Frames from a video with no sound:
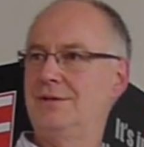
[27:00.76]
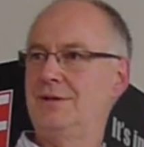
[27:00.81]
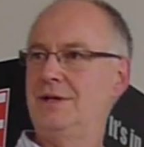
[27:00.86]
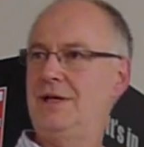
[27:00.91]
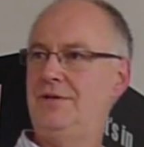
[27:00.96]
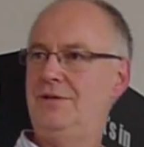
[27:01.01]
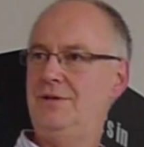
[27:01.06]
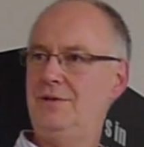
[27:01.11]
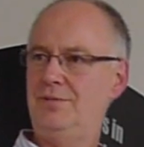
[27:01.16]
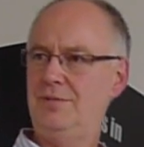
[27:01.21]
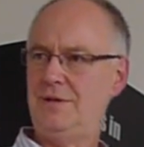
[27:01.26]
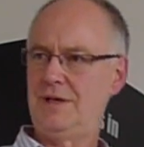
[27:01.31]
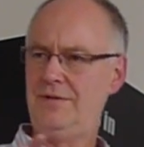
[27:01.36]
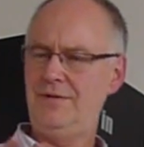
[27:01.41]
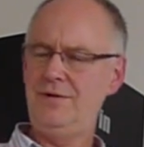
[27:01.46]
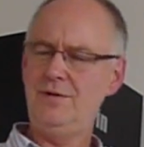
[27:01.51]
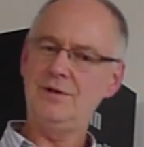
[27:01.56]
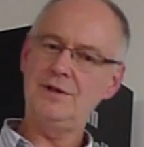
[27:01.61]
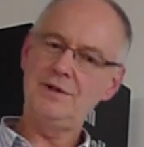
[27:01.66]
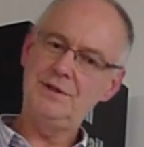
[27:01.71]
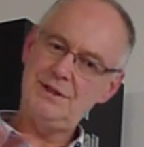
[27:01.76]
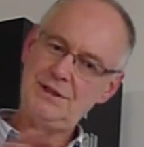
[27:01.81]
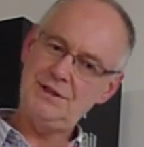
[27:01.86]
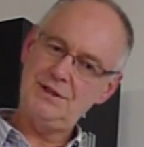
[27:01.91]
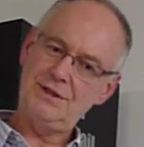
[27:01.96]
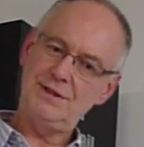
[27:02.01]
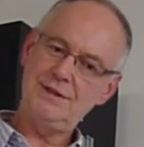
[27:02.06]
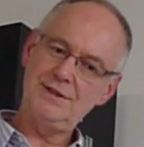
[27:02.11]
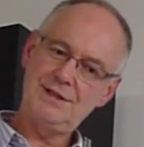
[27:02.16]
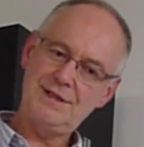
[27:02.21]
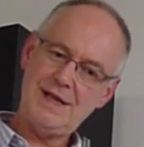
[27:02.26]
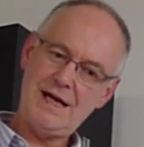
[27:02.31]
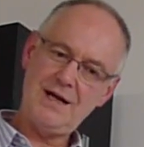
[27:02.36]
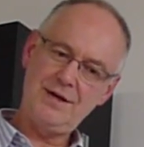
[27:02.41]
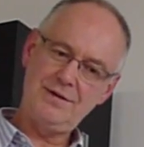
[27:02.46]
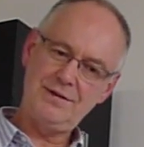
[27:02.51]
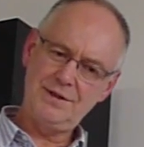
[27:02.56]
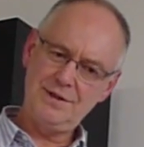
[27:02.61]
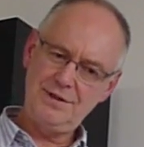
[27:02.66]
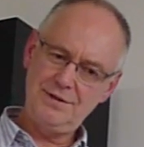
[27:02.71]
If you've got digital
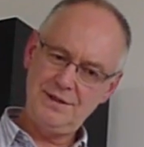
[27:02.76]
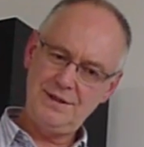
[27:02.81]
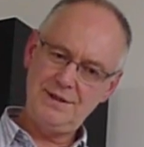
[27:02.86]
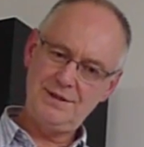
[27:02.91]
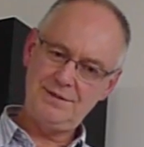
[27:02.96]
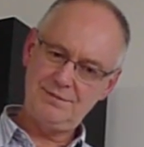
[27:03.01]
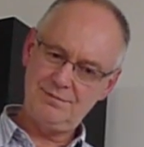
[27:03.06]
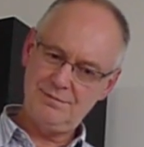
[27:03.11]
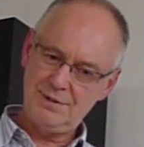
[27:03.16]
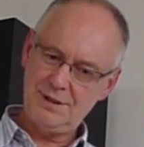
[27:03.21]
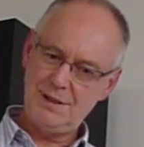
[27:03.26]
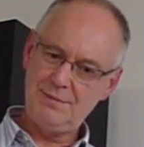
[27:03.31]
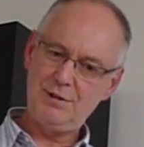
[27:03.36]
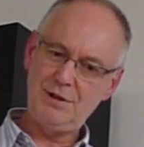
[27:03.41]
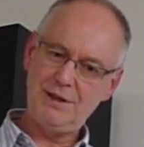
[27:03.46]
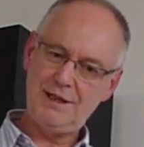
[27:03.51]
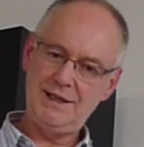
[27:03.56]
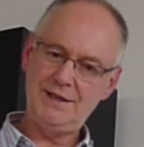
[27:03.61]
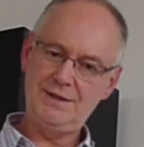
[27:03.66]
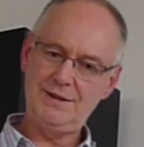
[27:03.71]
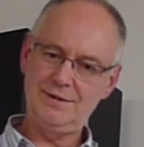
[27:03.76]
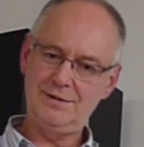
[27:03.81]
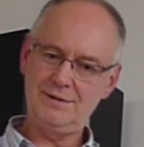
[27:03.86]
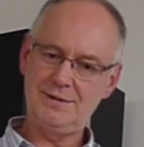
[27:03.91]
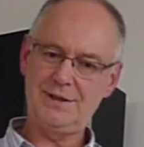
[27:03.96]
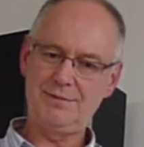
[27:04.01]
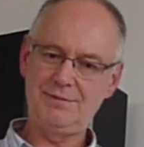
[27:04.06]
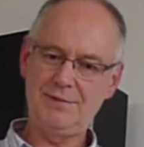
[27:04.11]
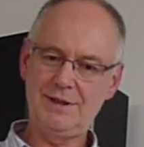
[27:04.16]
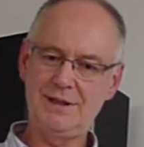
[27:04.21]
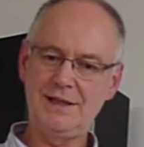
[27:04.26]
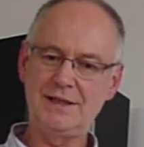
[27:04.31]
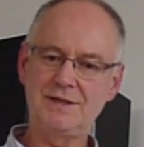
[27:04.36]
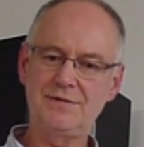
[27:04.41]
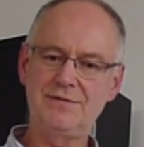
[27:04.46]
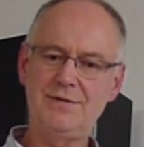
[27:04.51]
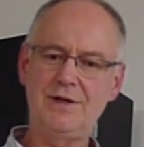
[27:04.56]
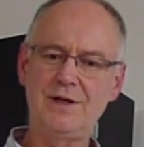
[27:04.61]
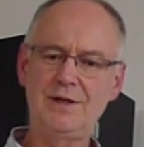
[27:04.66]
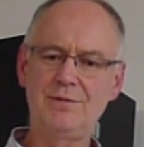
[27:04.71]
sound and you need to manipulate it or something, that's
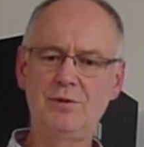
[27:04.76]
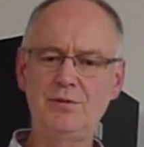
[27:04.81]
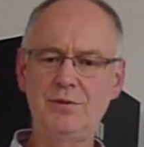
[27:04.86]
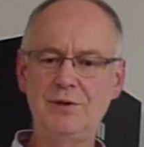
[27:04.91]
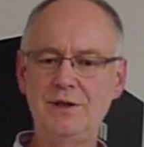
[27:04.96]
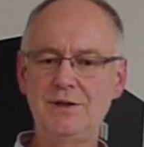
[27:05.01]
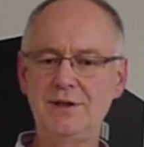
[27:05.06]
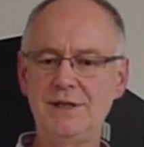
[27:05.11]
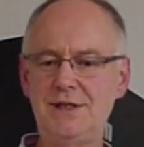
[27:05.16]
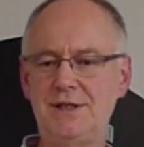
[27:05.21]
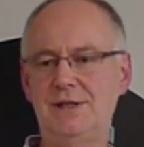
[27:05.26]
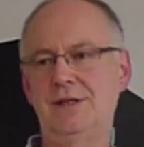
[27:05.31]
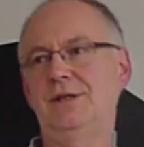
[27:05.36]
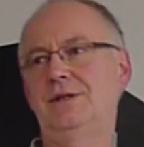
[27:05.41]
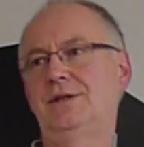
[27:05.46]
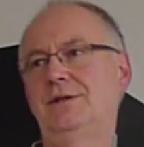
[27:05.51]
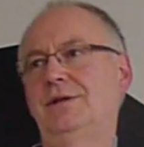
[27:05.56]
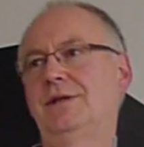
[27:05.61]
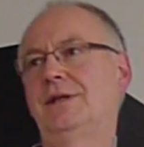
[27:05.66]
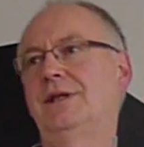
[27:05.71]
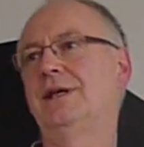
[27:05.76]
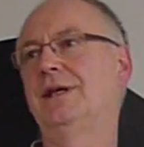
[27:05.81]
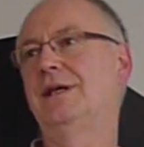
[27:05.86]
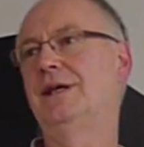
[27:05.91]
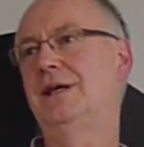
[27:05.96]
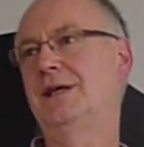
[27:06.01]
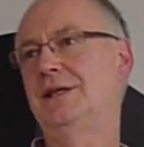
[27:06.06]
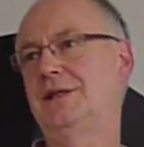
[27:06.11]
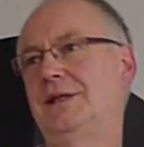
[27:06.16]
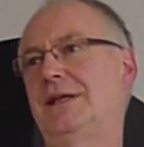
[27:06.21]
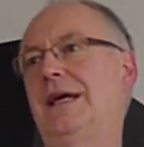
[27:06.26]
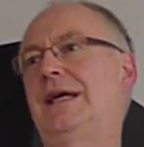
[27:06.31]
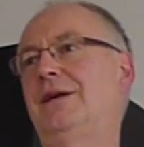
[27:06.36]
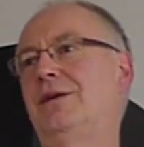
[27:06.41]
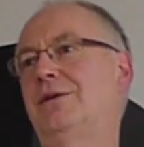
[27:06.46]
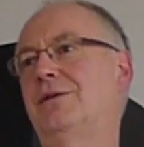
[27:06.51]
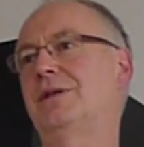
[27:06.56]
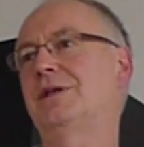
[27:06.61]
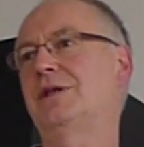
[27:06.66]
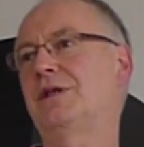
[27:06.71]
fine. But when you're listening to it, it's an
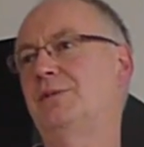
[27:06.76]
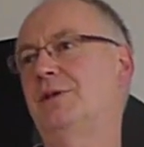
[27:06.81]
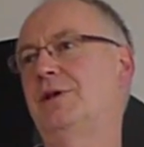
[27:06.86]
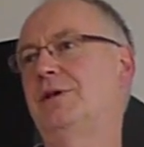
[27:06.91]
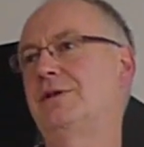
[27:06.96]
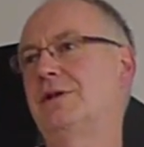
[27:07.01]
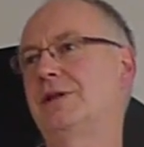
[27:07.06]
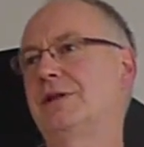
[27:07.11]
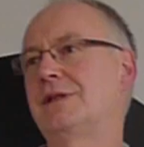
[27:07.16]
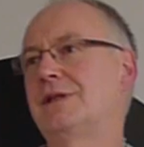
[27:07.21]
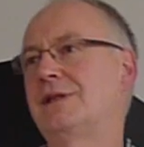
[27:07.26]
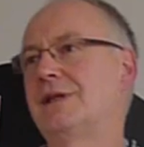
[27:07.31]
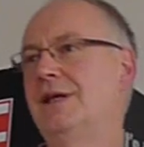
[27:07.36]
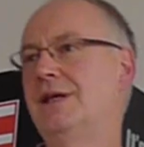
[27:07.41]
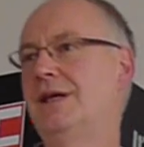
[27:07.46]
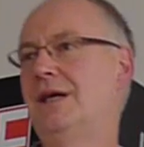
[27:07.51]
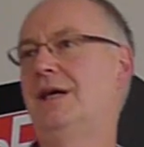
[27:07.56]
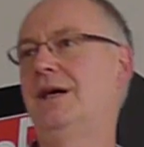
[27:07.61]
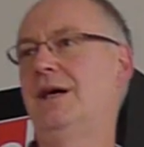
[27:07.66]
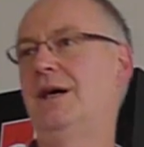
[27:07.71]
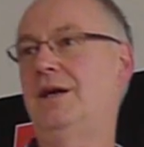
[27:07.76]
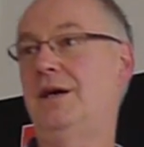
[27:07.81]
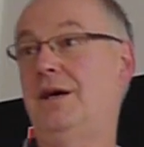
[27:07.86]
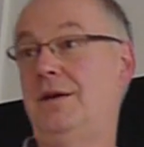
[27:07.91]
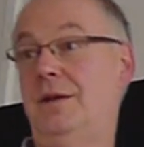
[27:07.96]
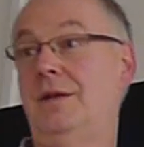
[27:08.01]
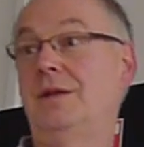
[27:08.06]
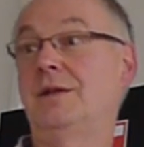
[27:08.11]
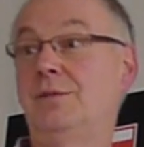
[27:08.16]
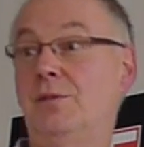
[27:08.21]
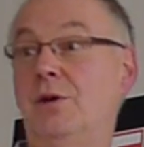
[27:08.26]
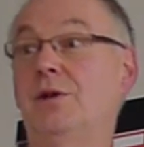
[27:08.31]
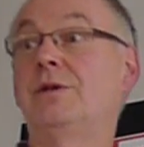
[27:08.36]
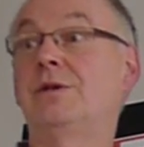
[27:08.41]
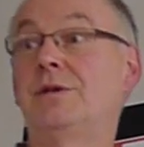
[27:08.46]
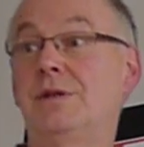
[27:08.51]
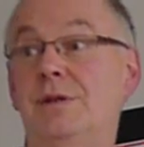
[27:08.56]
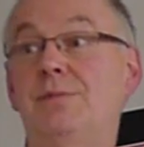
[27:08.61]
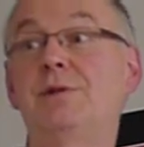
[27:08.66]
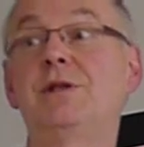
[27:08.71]
analog experience. And I think the
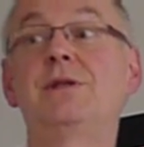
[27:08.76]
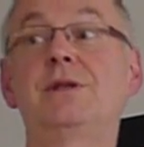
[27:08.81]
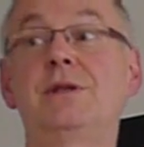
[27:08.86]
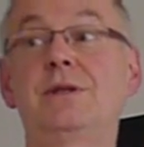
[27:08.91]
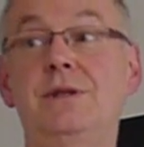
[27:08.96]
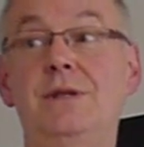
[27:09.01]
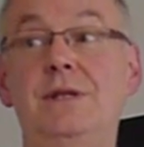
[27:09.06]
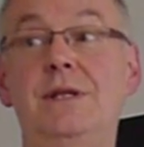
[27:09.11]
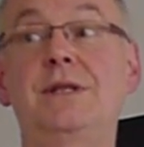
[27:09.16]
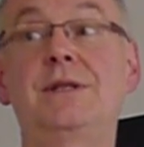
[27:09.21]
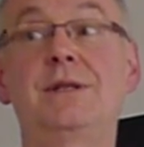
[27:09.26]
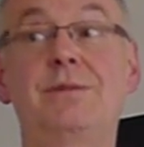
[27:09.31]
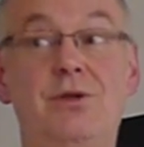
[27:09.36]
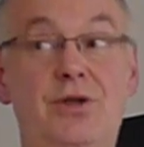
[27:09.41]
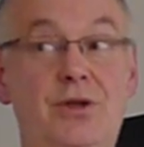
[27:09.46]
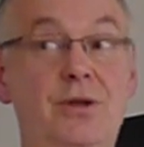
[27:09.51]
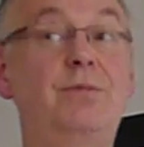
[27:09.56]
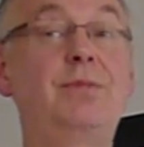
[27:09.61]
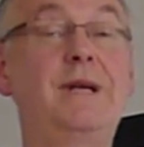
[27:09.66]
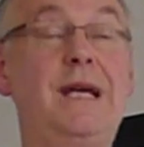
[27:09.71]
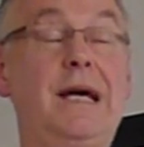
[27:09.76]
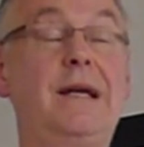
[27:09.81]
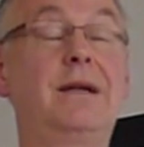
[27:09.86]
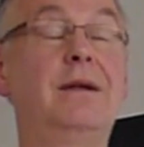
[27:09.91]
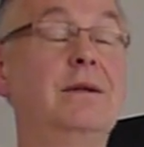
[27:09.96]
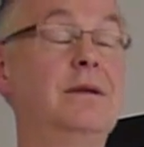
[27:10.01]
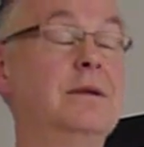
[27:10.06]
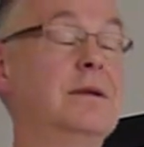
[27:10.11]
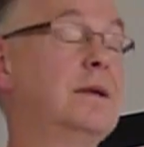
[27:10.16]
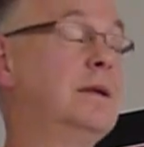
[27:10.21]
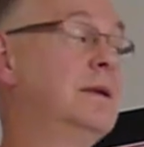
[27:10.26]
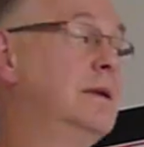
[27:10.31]
monitor system should be analog,